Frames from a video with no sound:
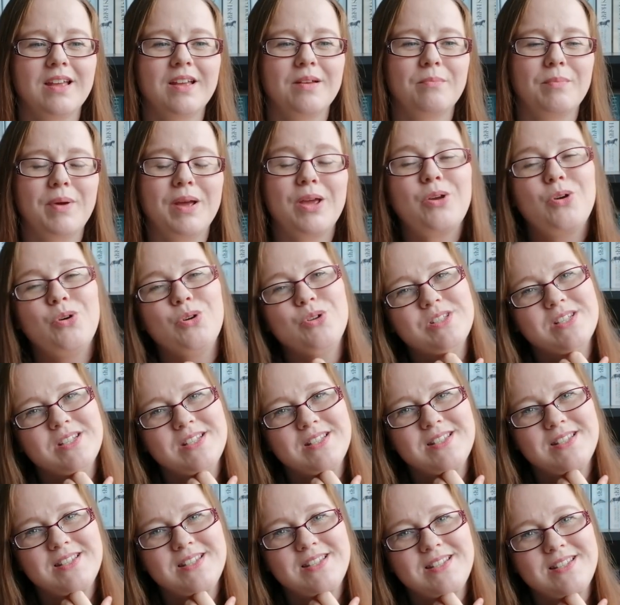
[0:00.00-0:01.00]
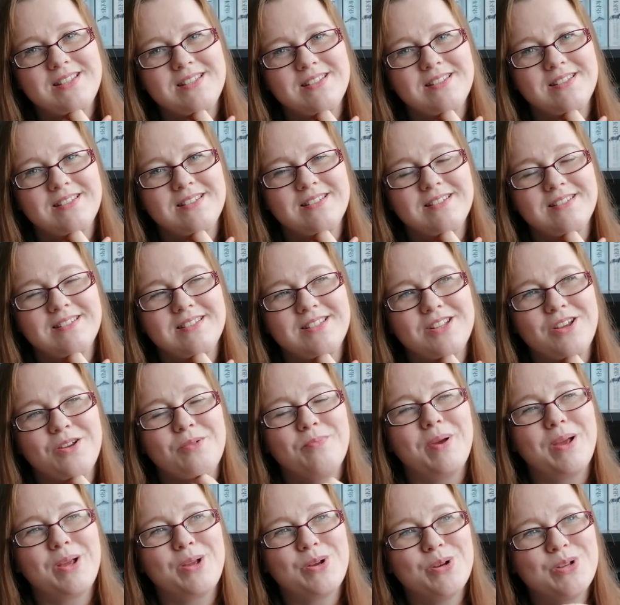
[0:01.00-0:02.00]
my cousin's. So
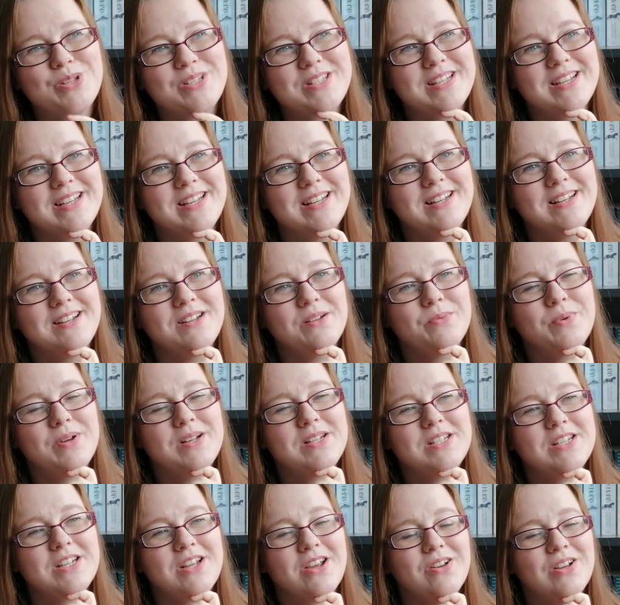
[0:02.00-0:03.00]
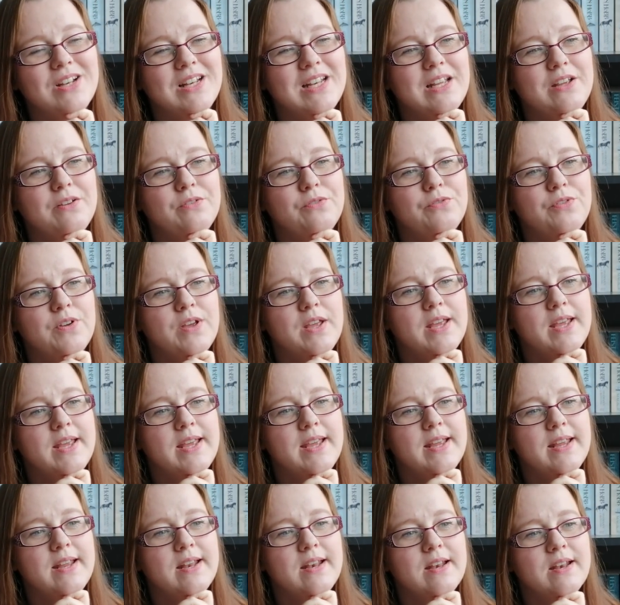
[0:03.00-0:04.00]
my cousin went to go live
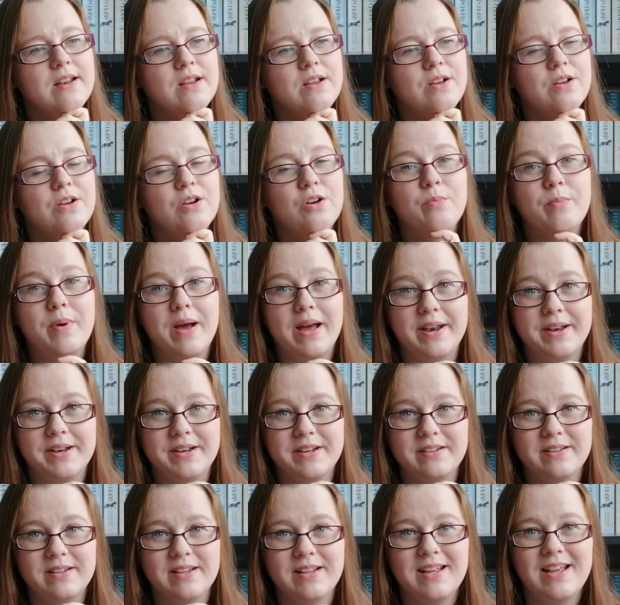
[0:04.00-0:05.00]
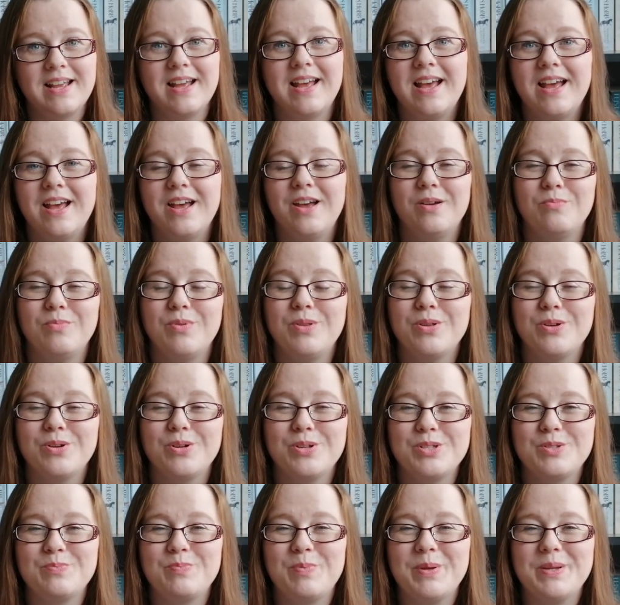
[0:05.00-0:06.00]
in Oman with her
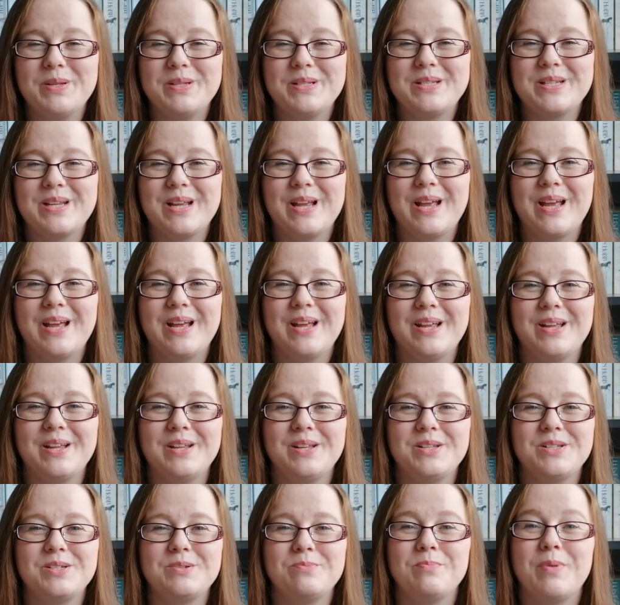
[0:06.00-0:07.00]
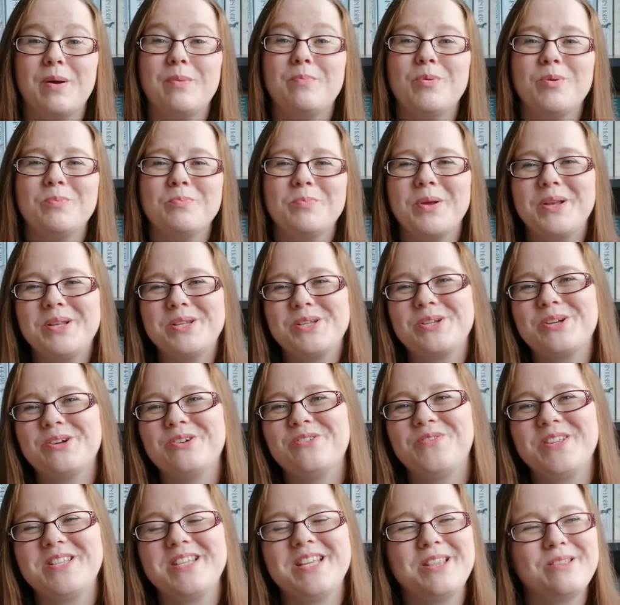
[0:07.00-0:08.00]
husband, and my mum went to go
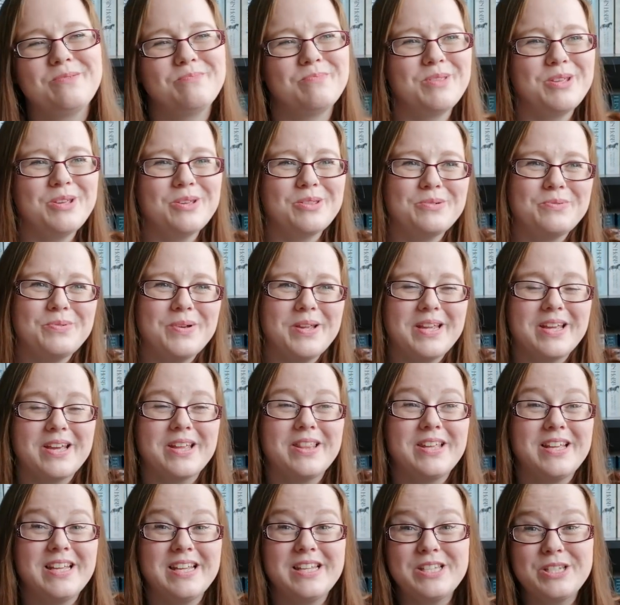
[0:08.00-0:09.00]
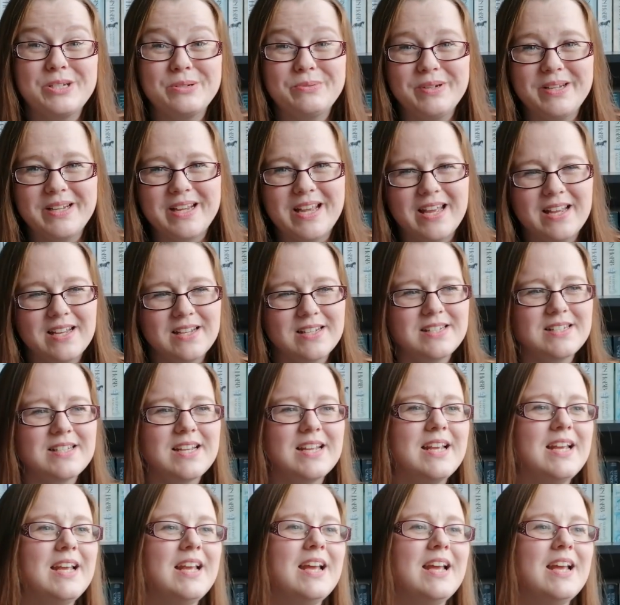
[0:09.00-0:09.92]
visit them the other week at the Easter weekend.